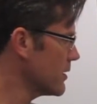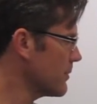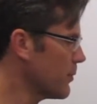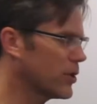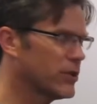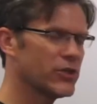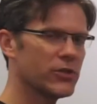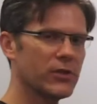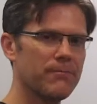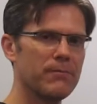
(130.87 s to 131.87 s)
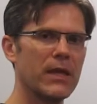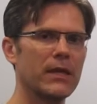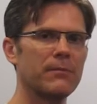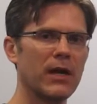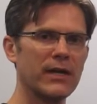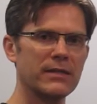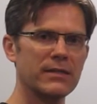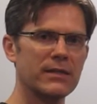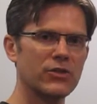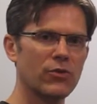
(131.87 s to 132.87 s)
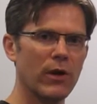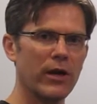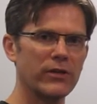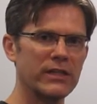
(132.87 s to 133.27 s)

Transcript: is a partition that minimizes the squared